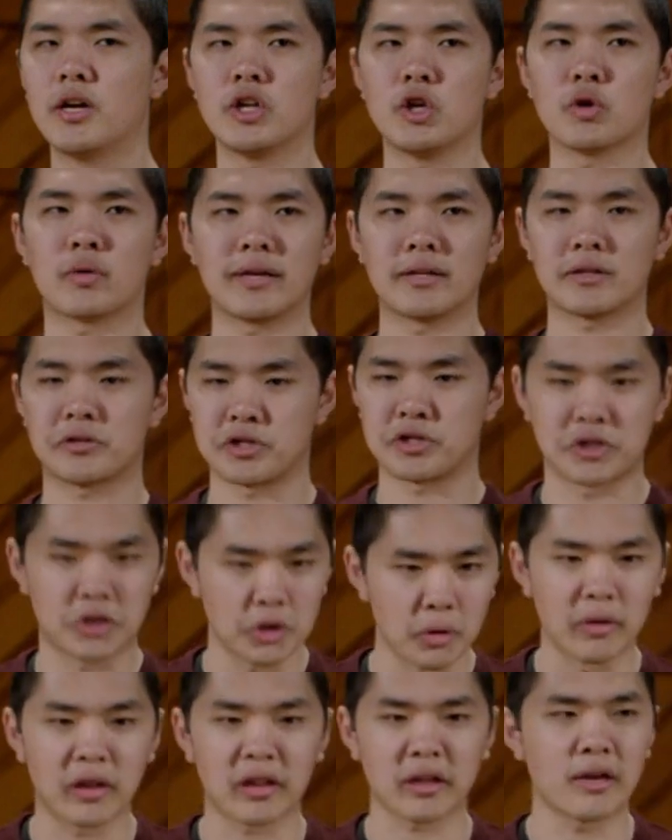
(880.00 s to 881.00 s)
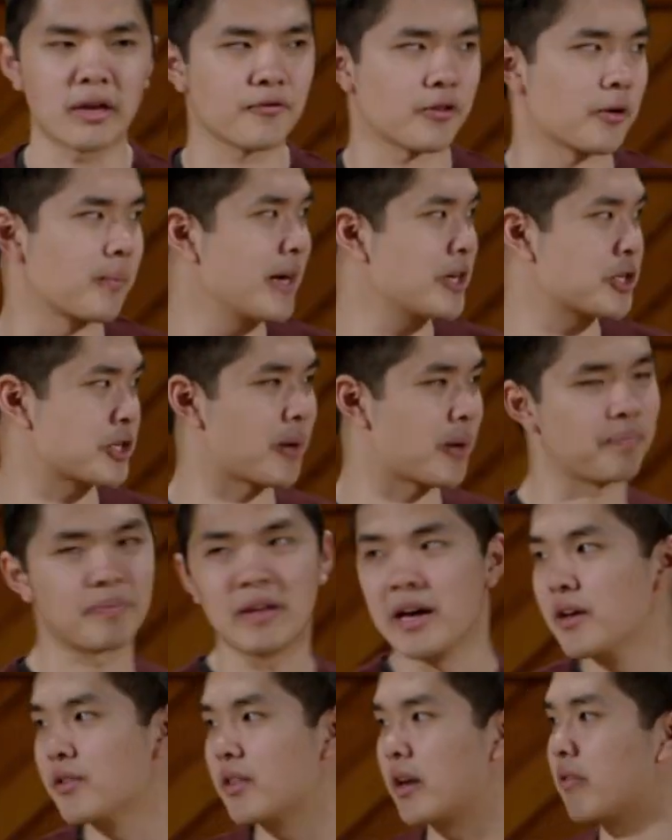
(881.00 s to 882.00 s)
you can deduce information.
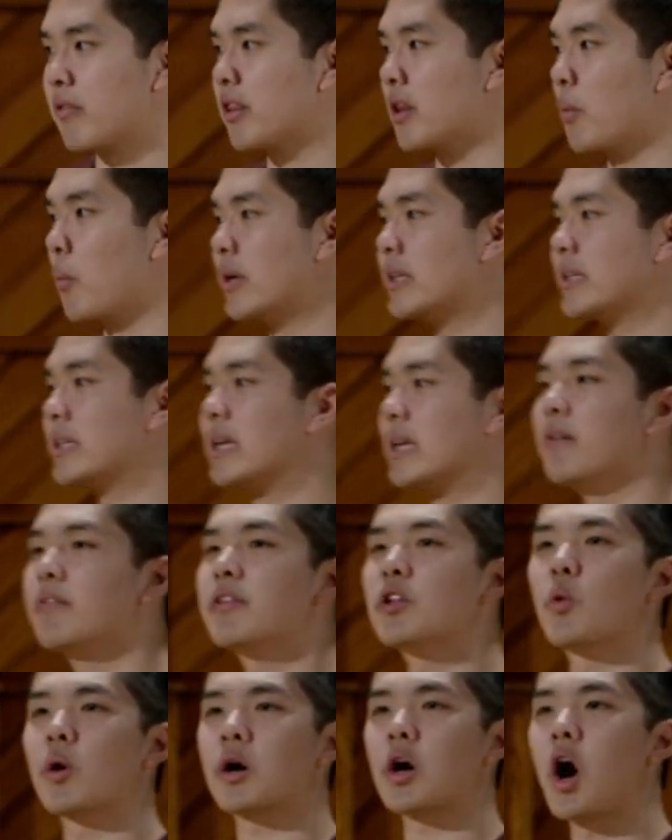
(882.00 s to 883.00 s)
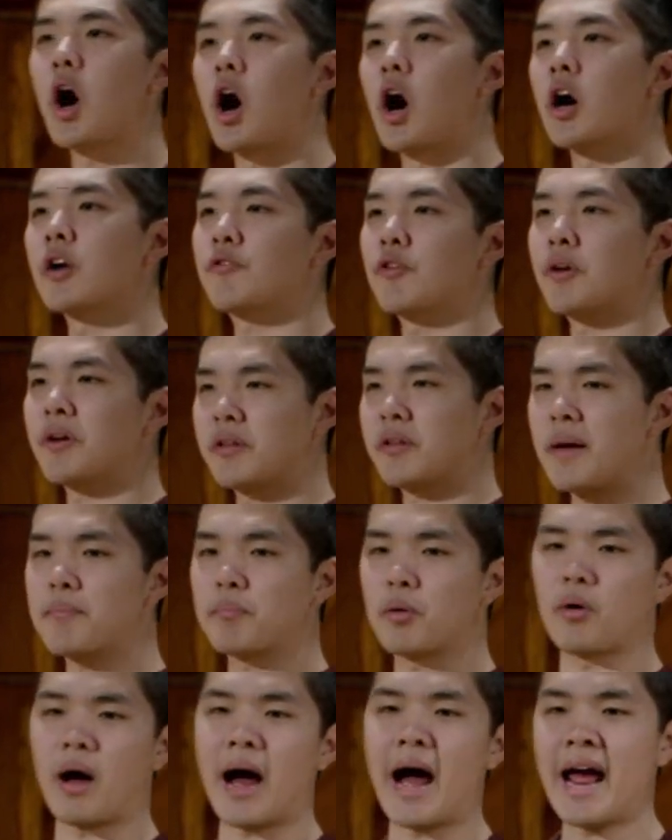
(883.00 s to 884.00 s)
That if someone gives you a card, for
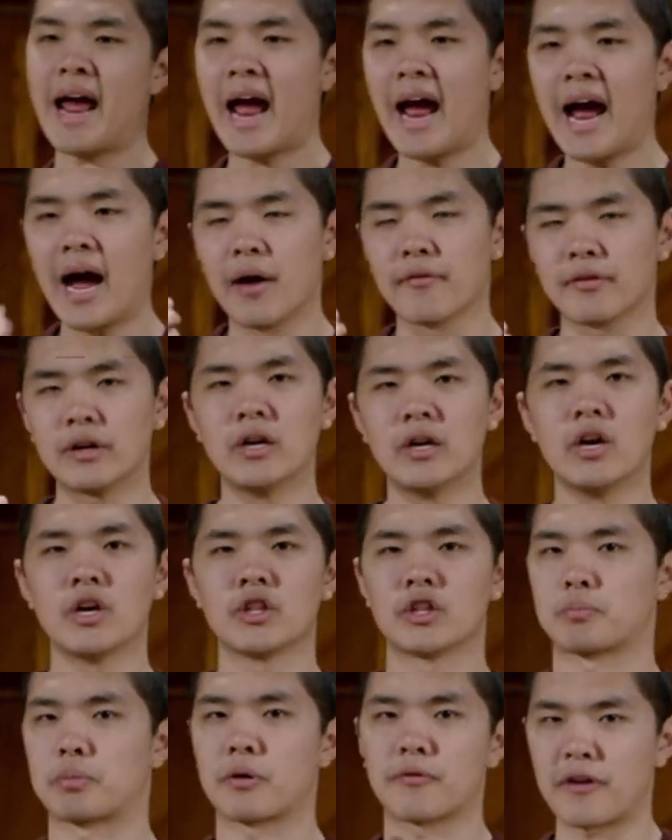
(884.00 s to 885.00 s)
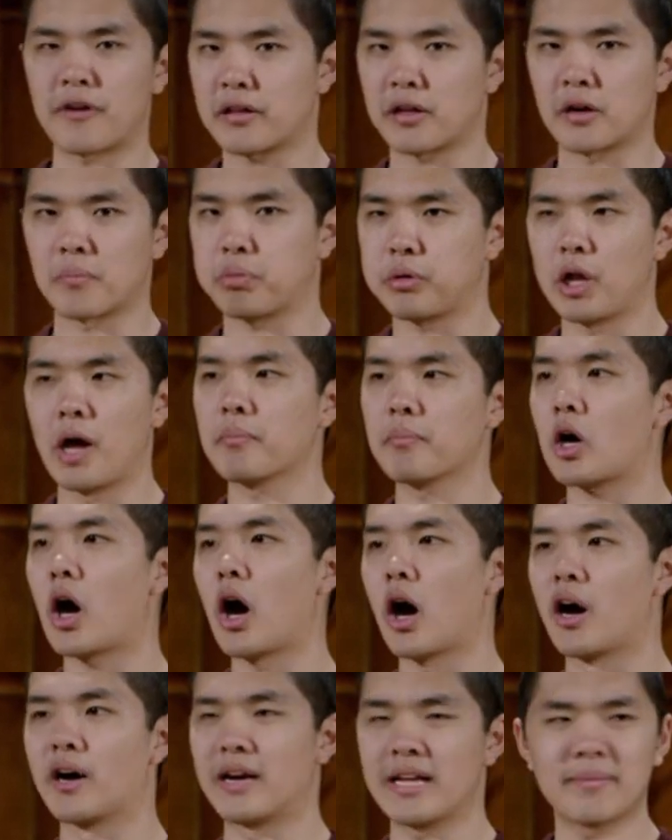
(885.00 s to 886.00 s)
example, I have the Professor Plum
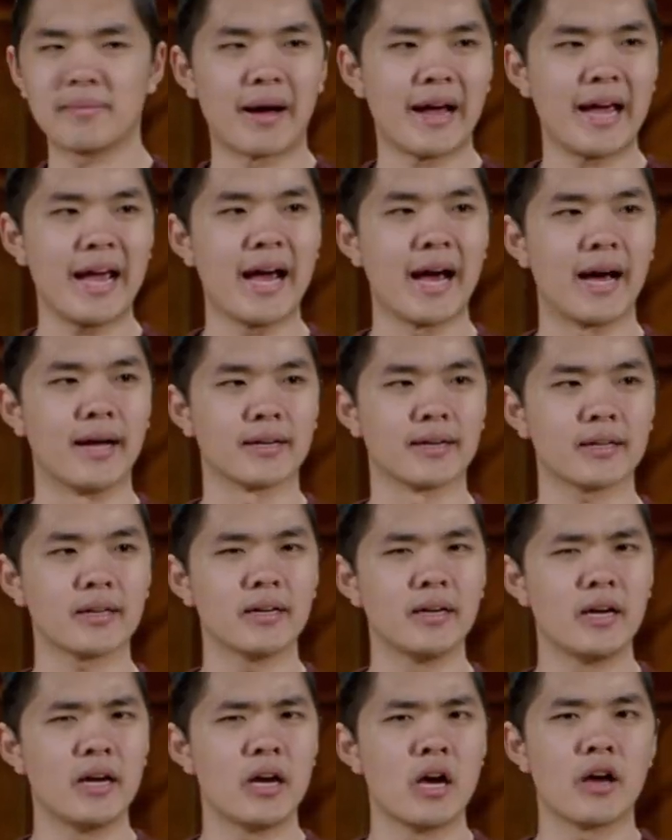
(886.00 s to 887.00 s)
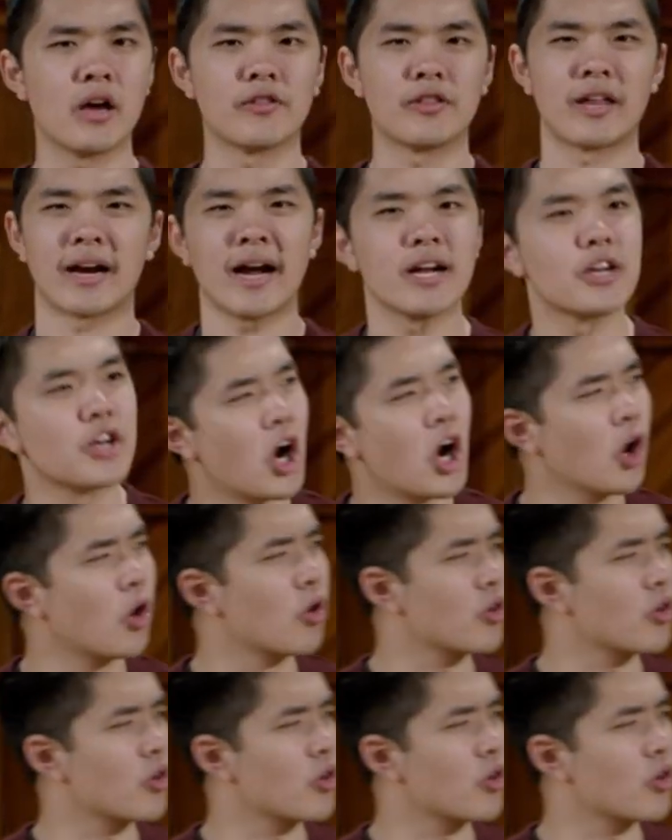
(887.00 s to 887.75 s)
card in my hand, then I know